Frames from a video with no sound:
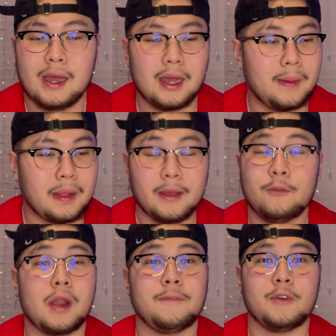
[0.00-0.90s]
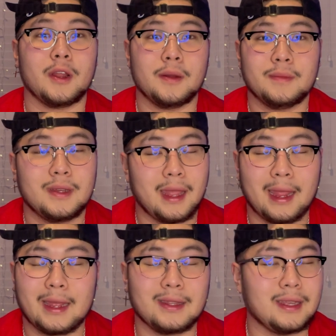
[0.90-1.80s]
Uh, I love where I'm from,
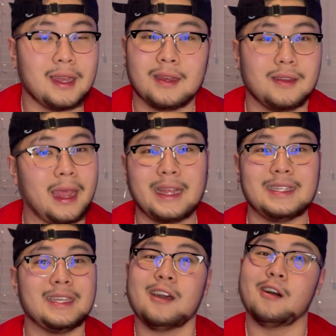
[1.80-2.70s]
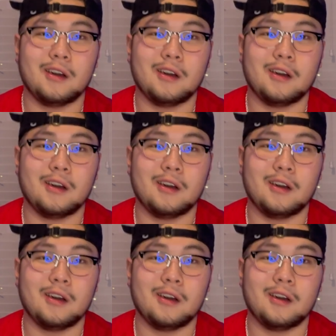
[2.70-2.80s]
and yeah, A T L